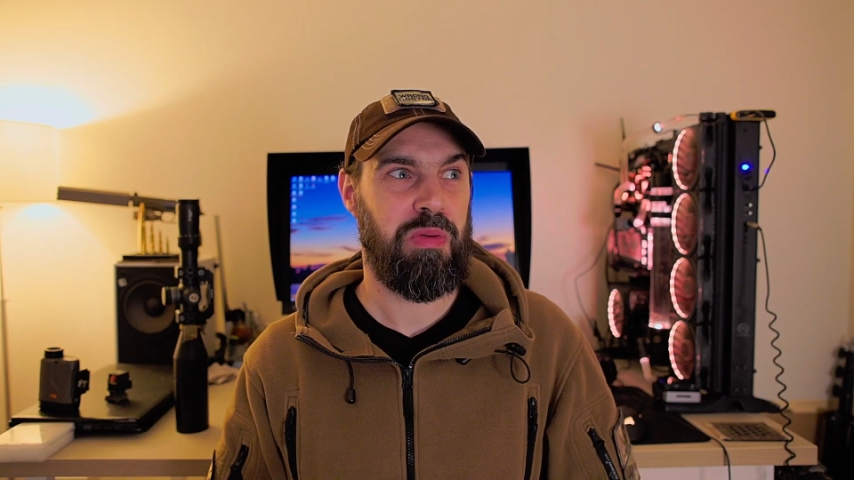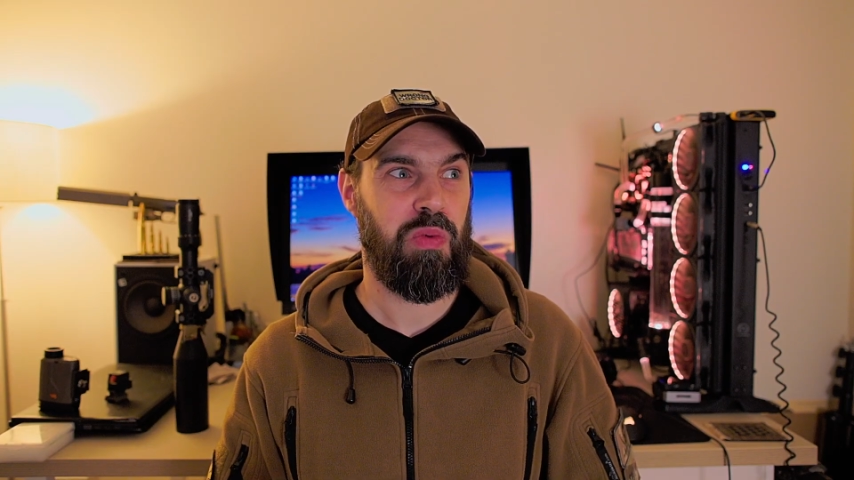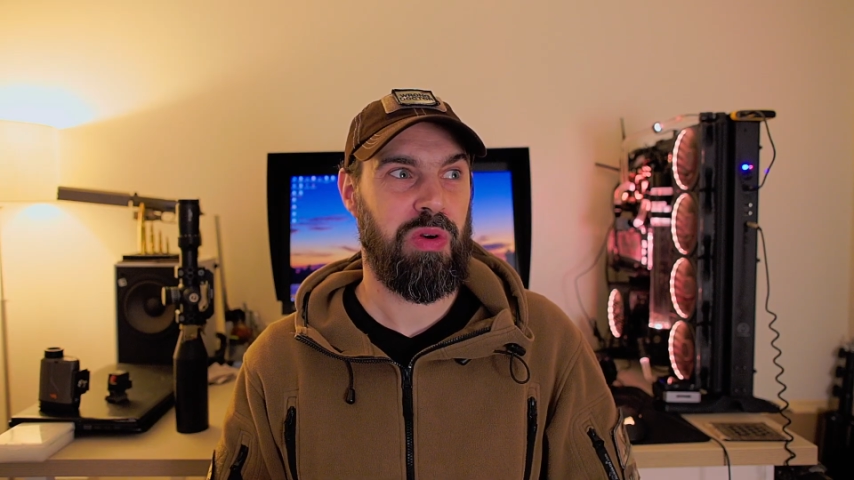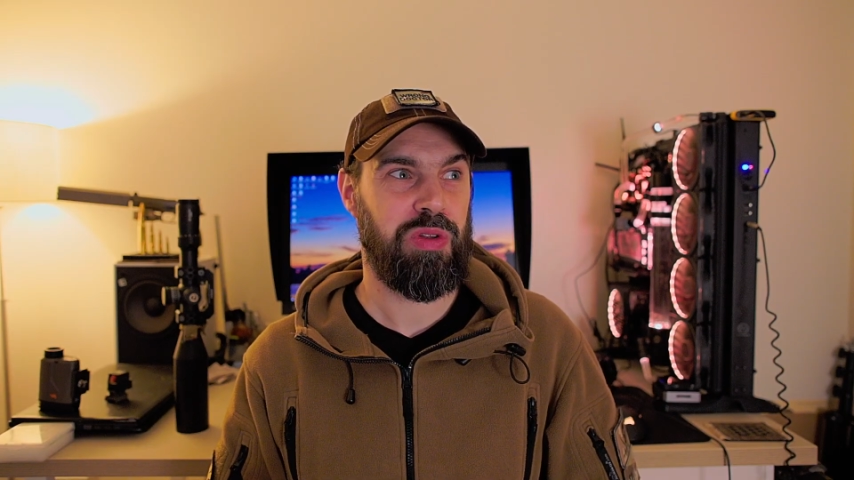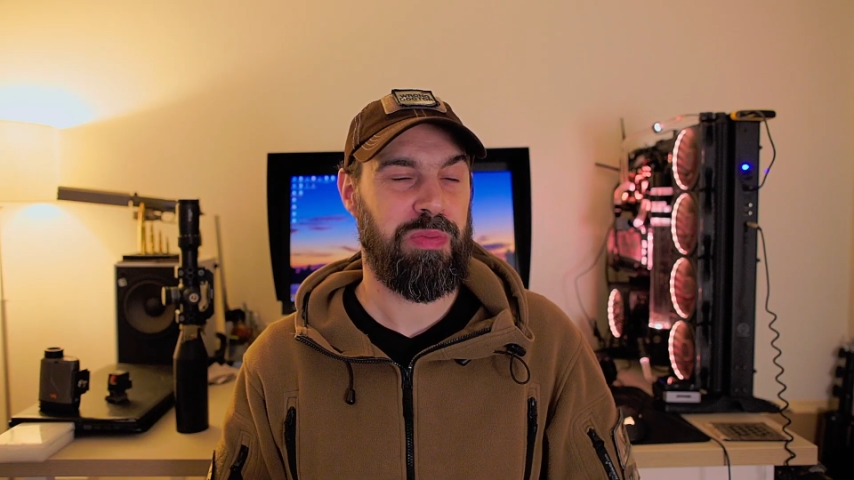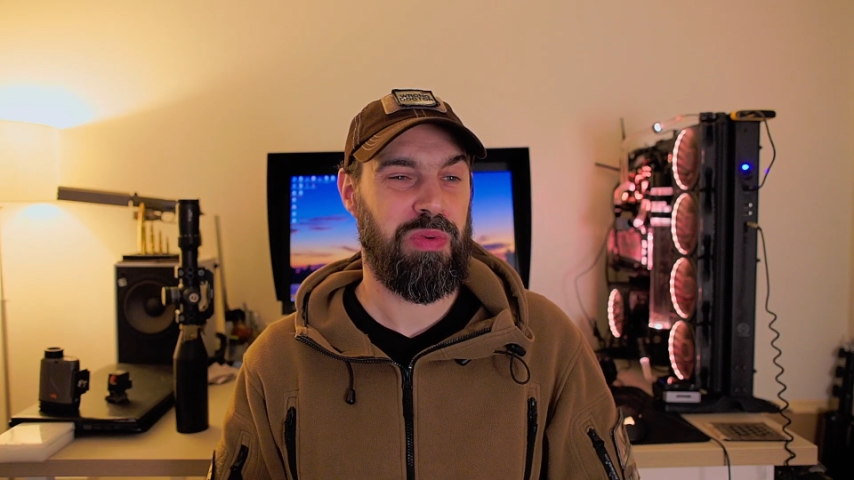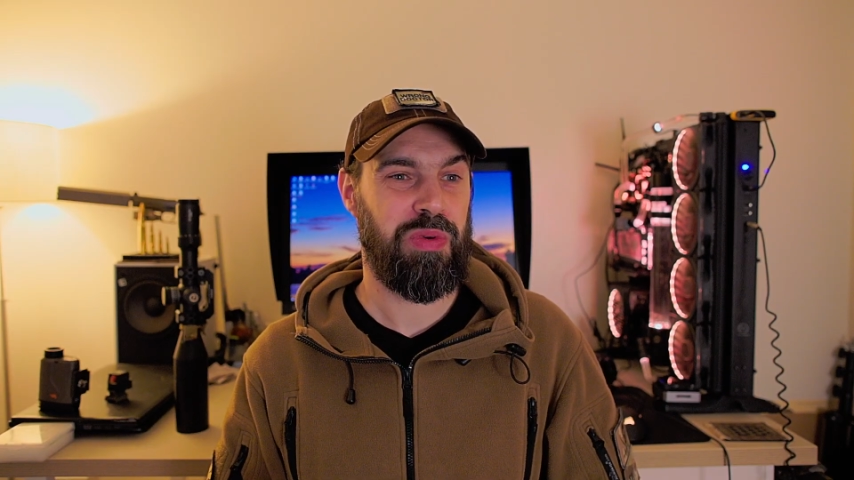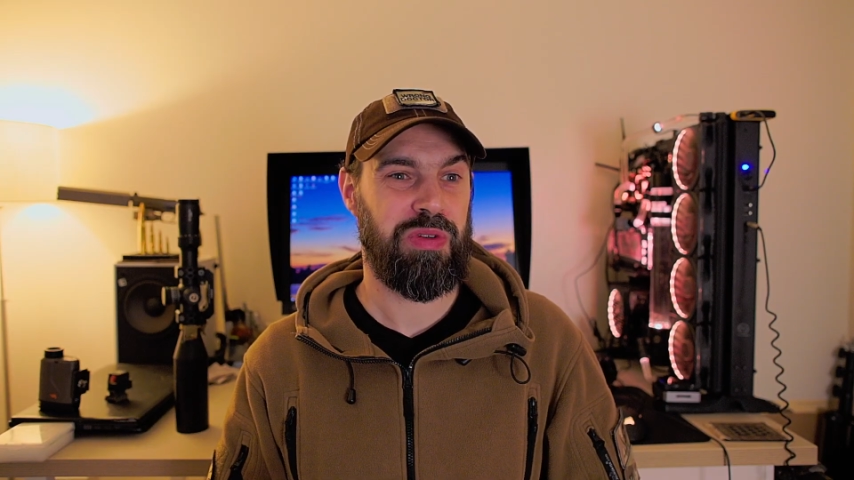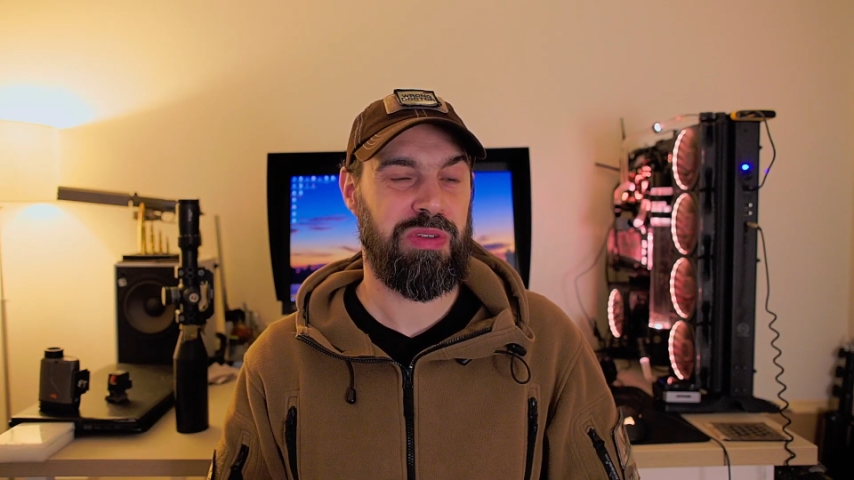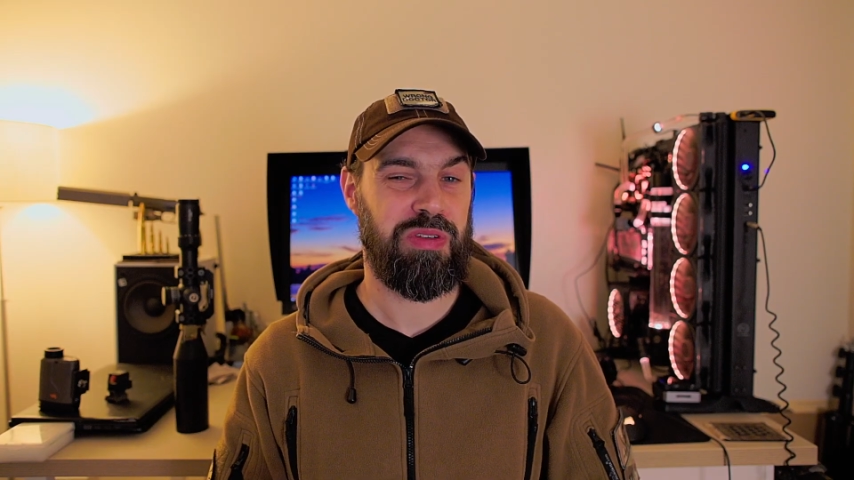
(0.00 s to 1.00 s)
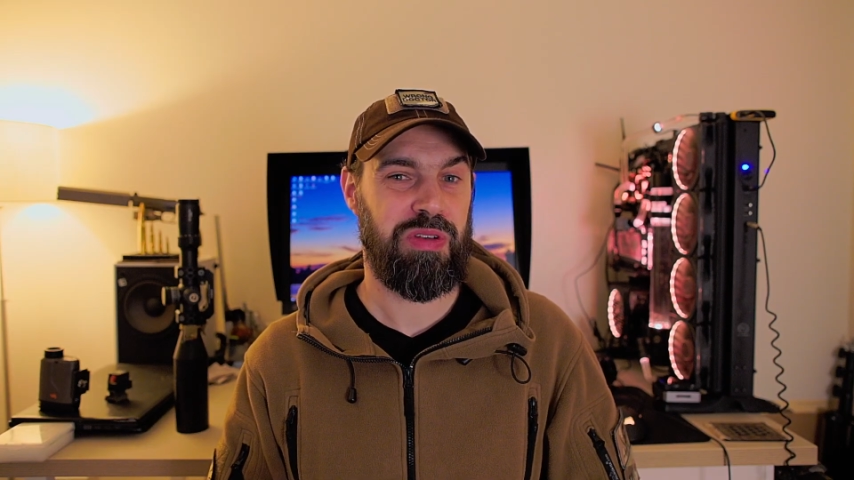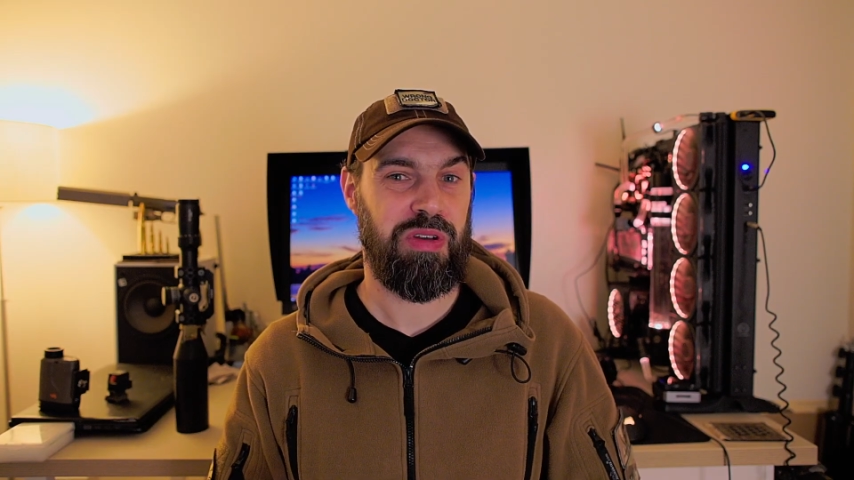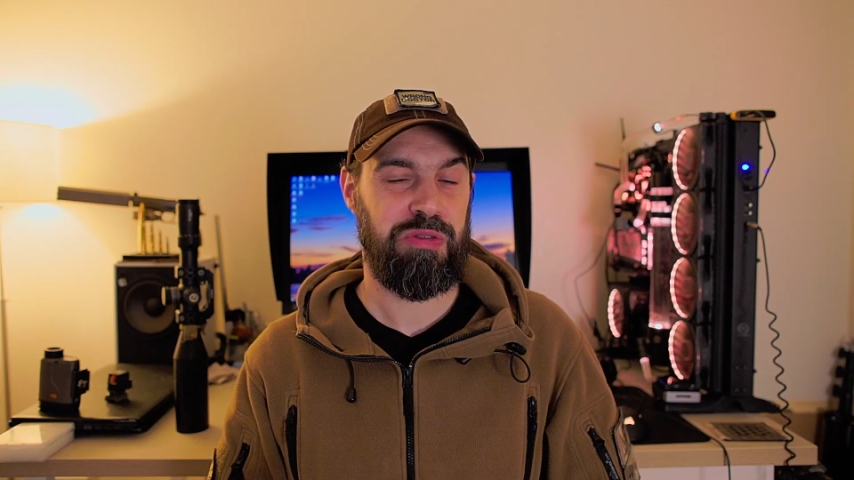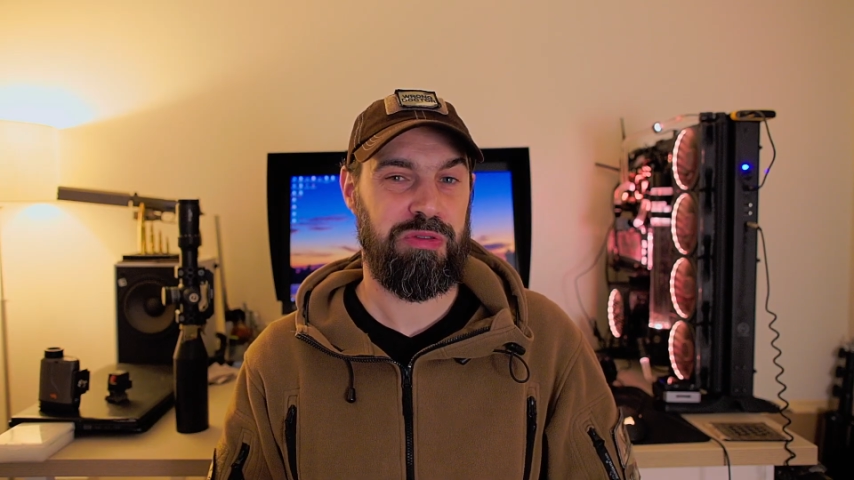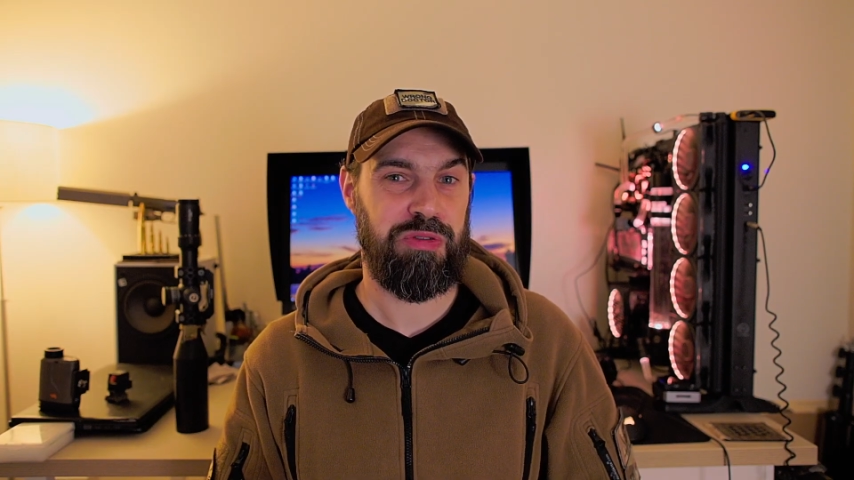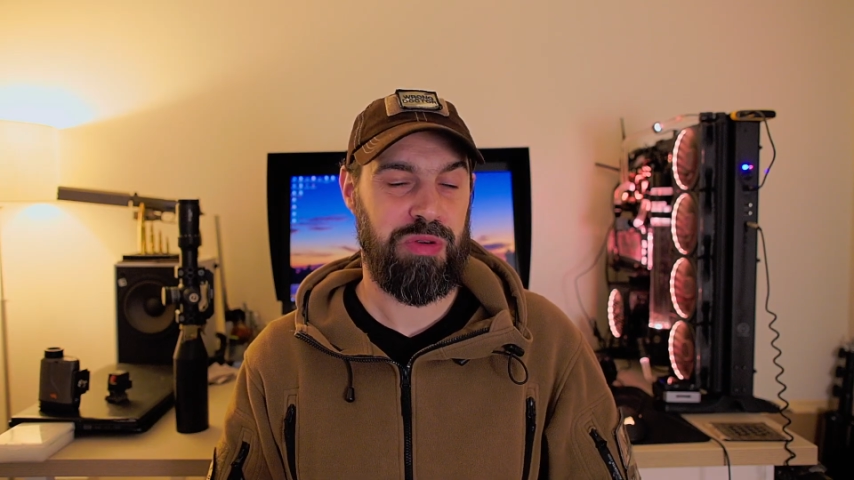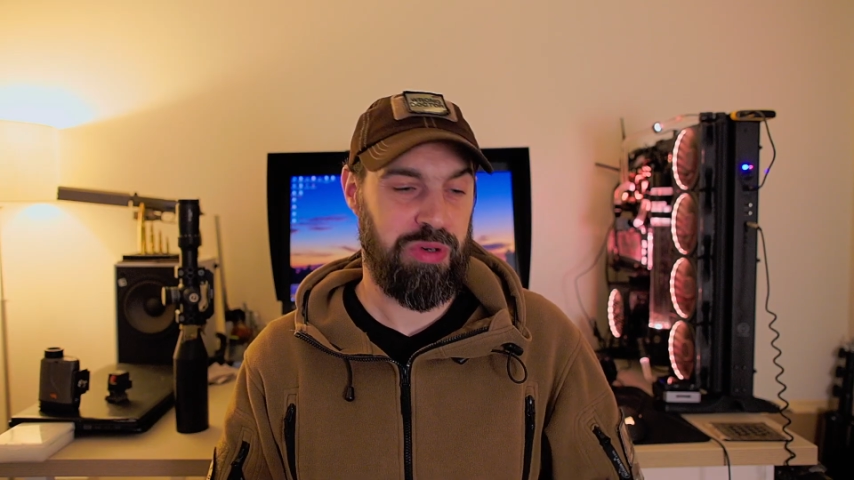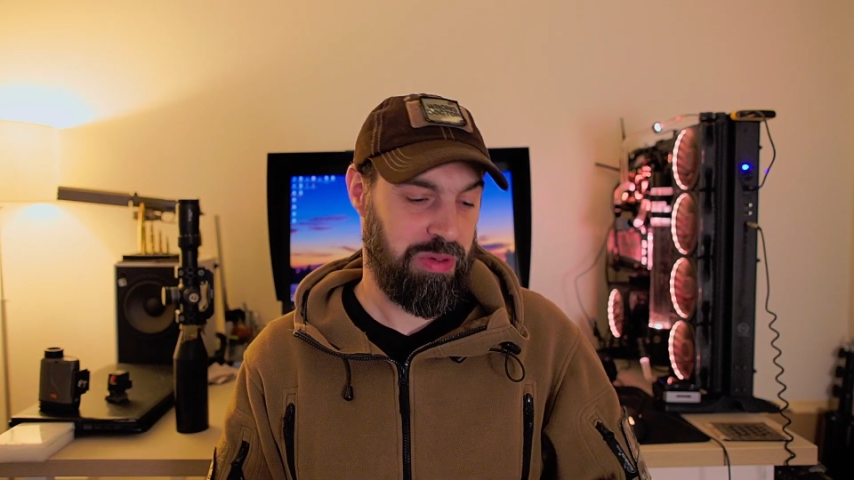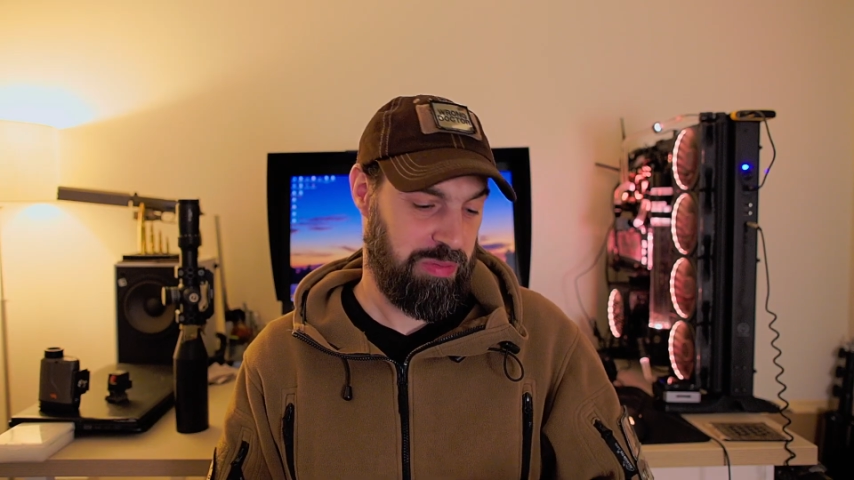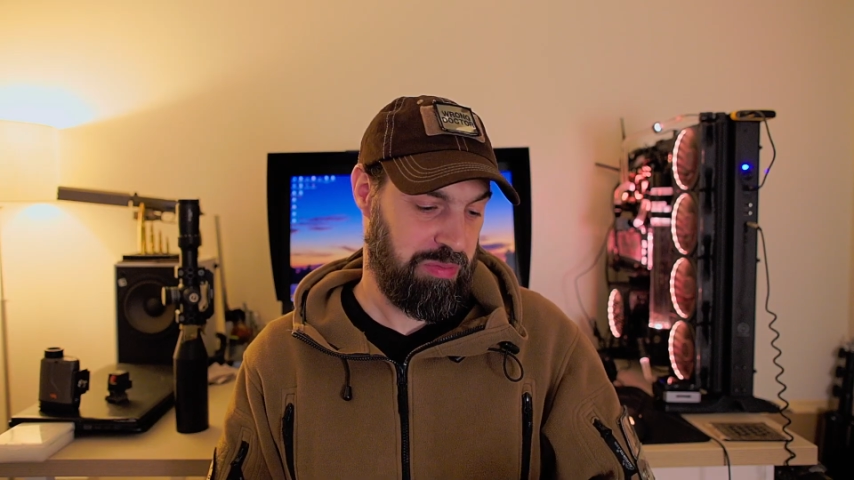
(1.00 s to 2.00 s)

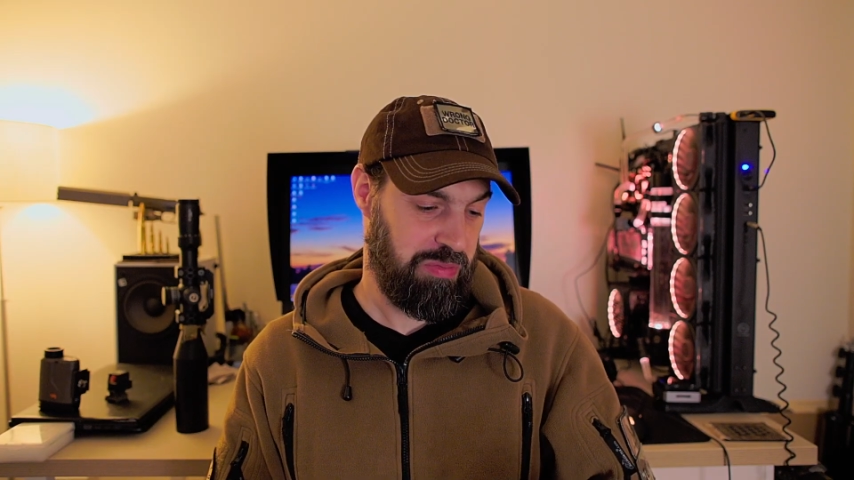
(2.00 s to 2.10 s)
1.4